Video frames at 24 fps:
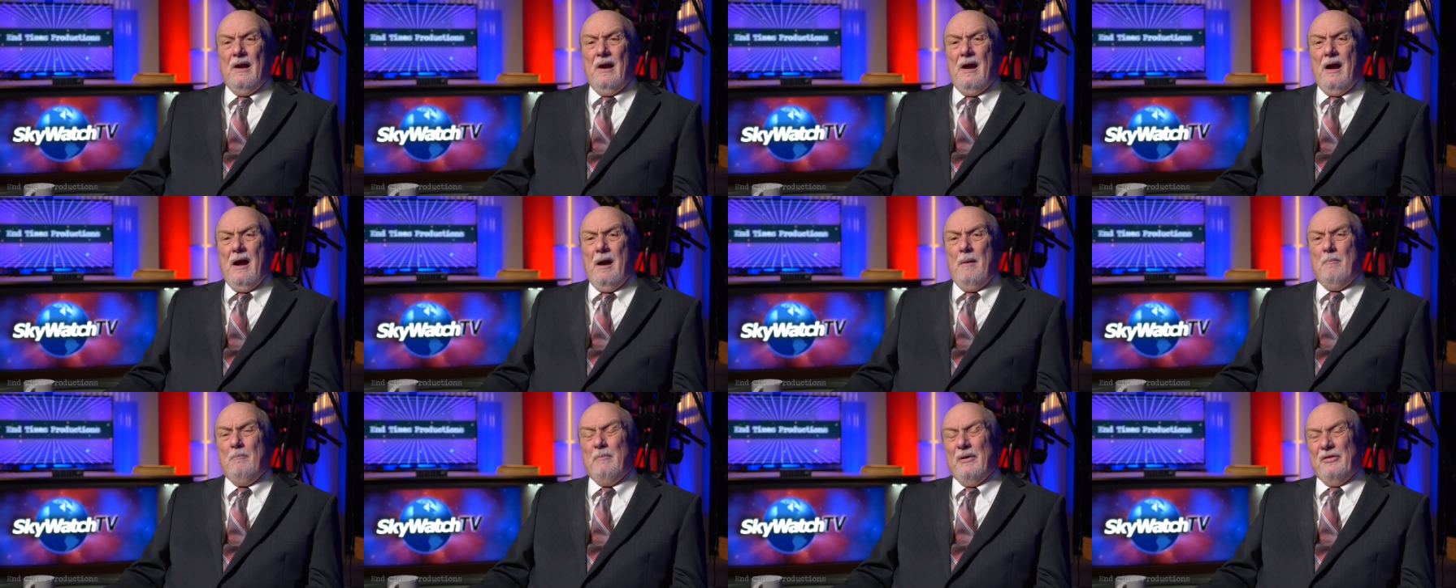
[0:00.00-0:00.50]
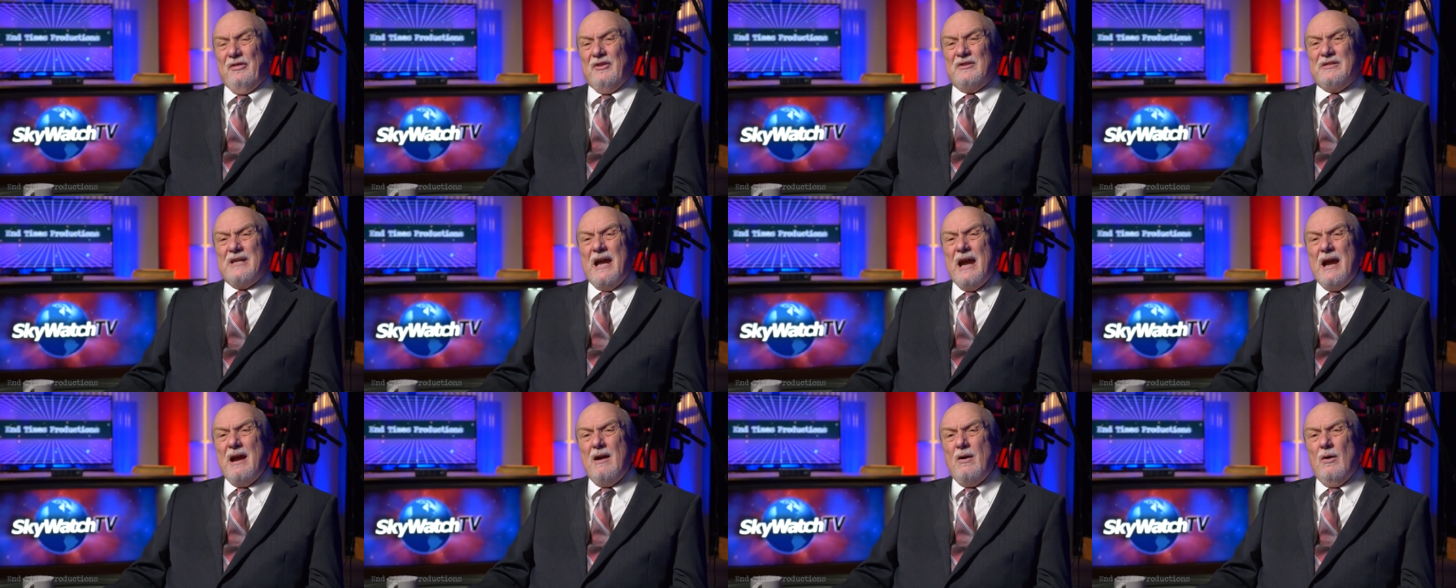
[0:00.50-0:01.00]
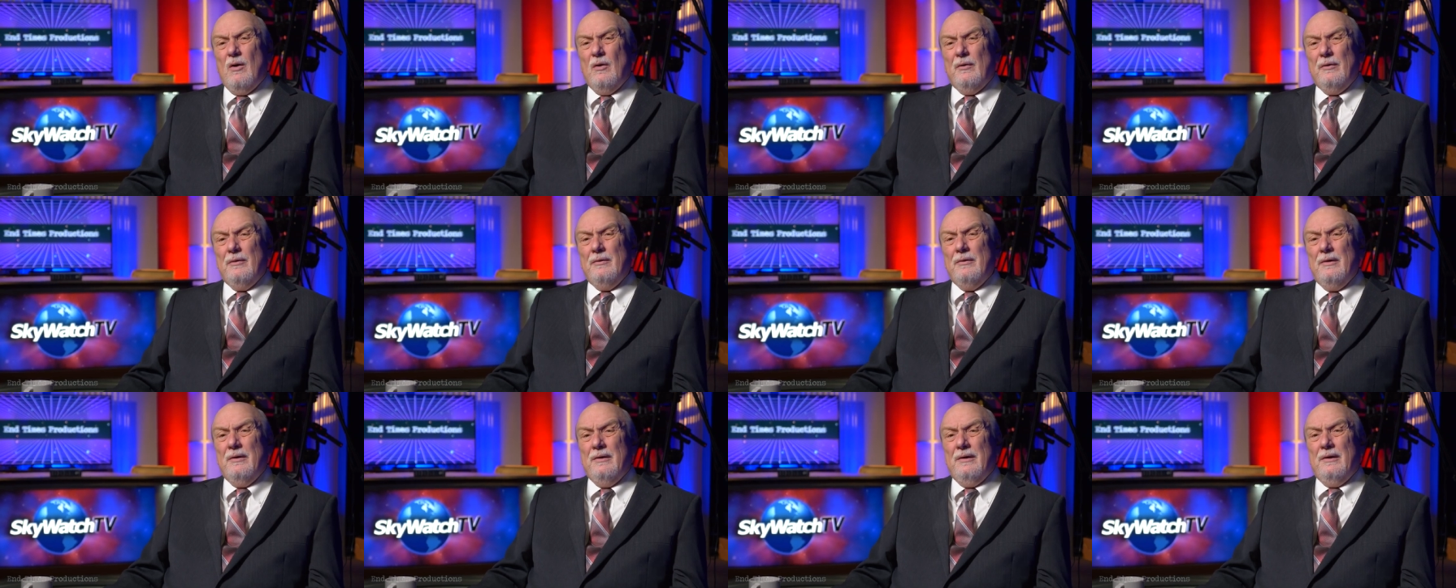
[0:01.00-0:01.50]
But the
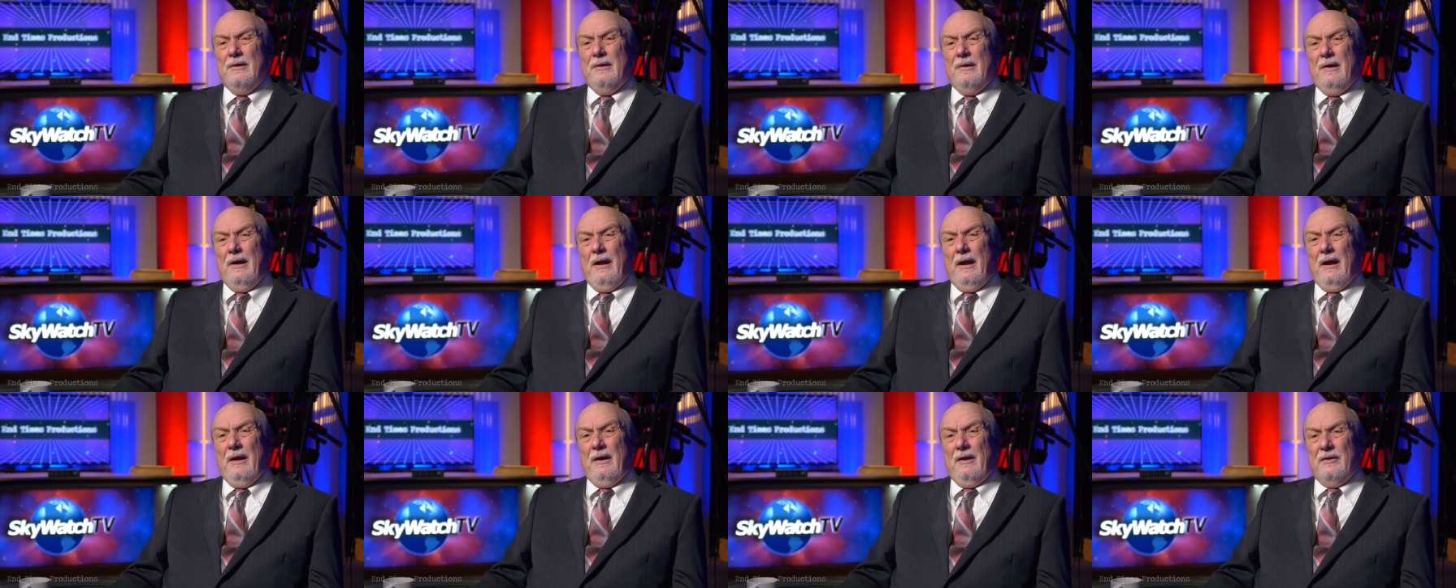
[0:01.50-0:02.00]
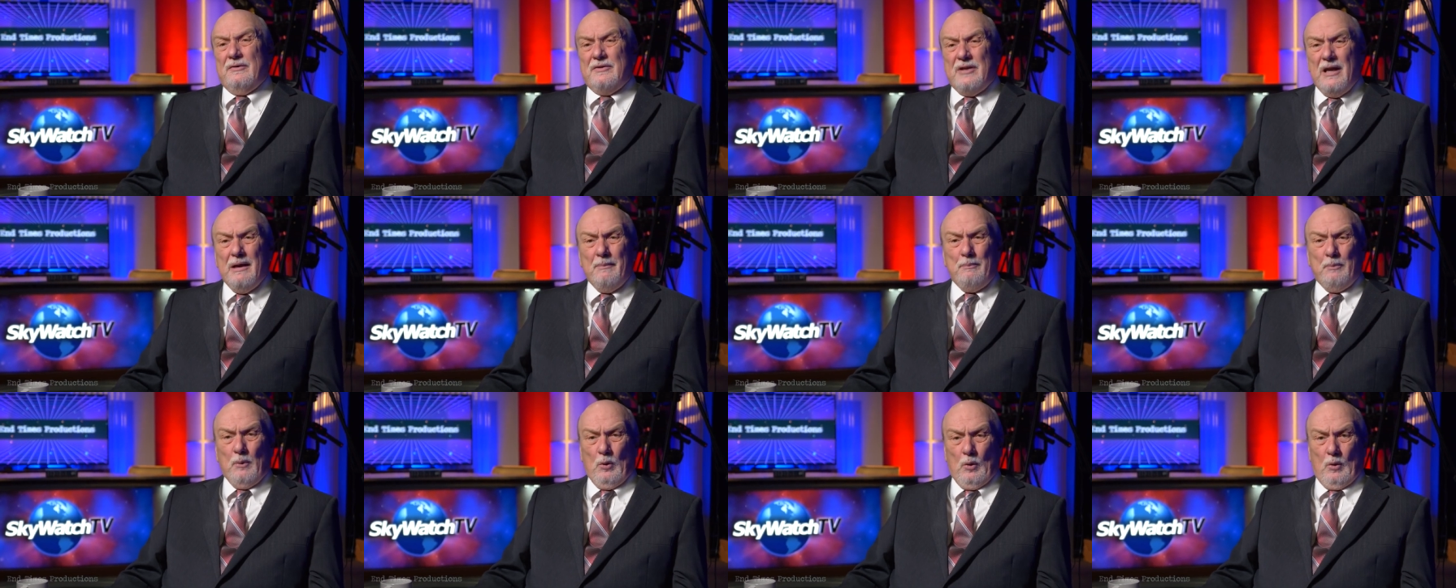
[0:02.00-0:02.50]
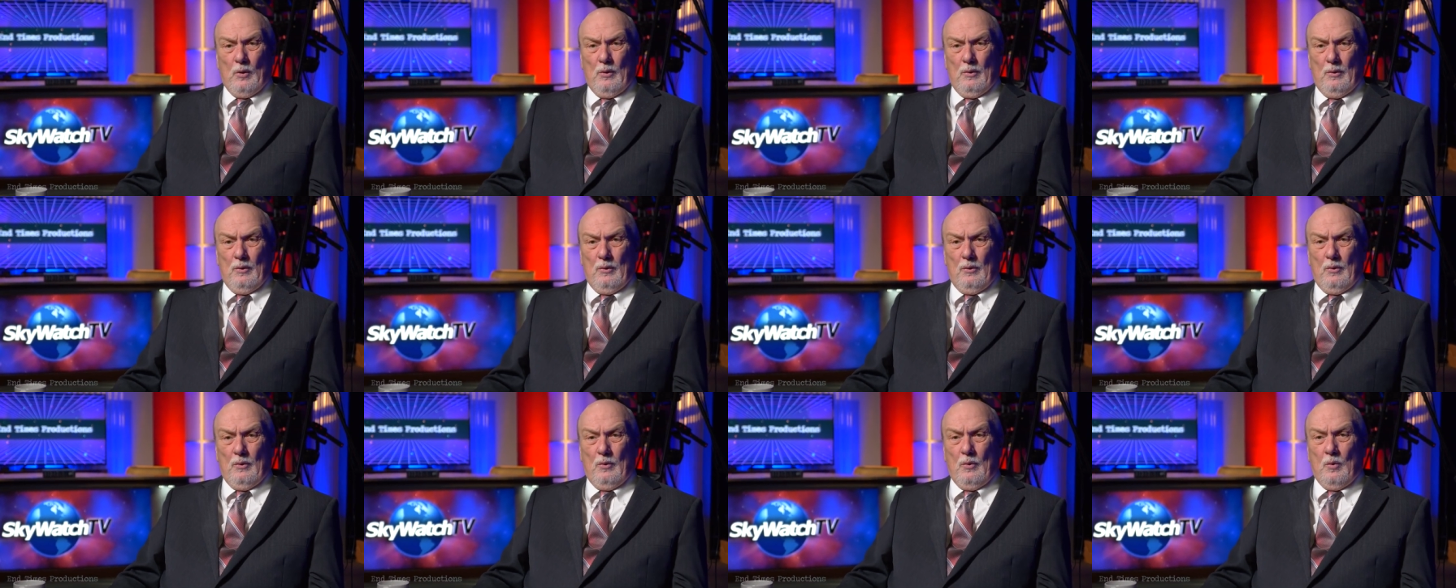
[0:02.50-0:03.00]
town and a temple